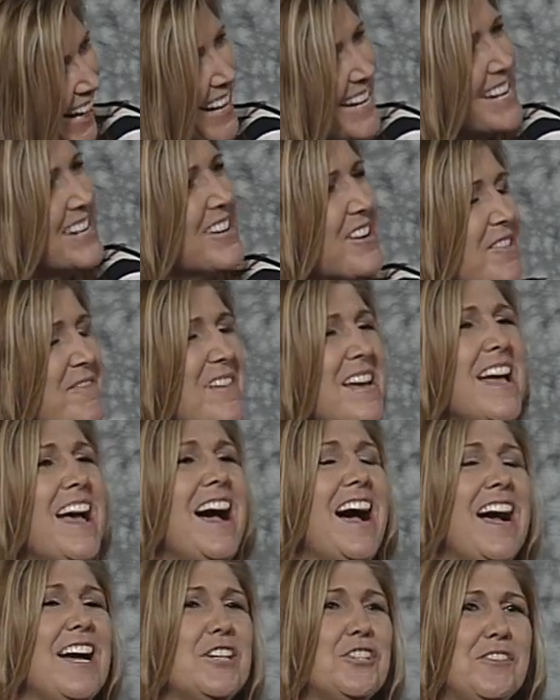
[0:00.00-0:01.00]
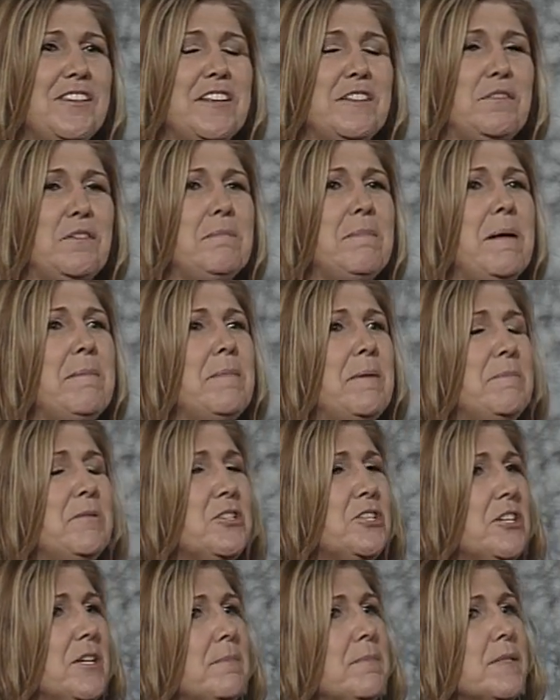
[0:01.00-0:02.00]
I am. I transferred my
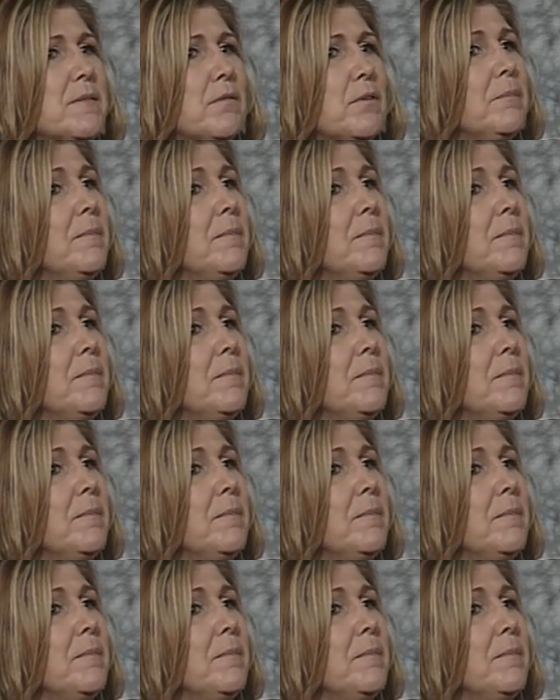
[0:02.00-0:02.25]
memberships